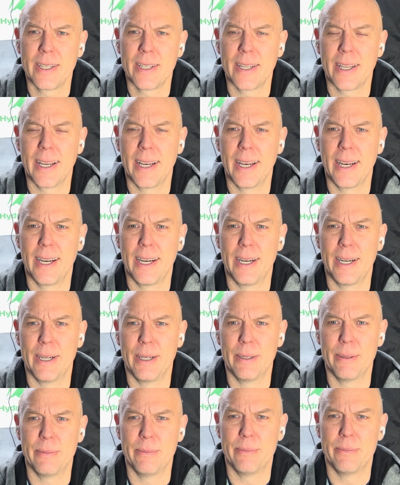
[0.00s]

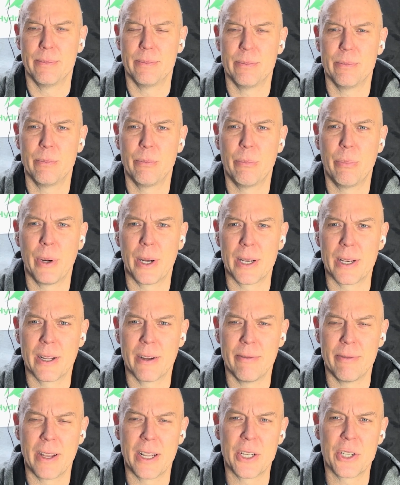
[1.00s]
but
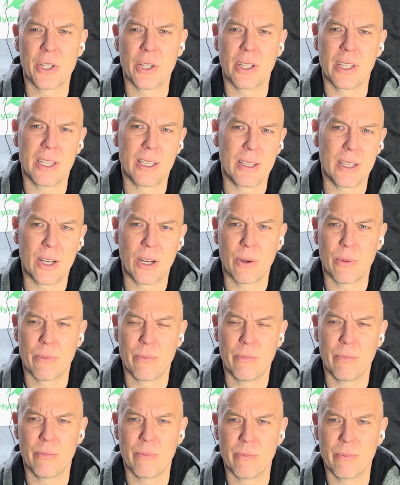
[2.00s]
eventually,
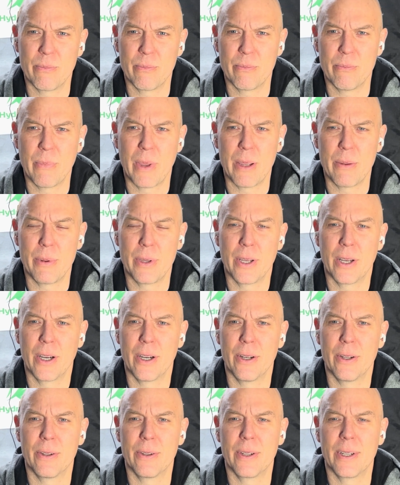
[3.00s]
maybe
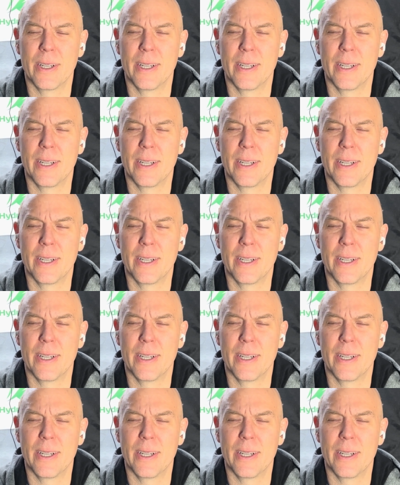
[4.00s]
I'll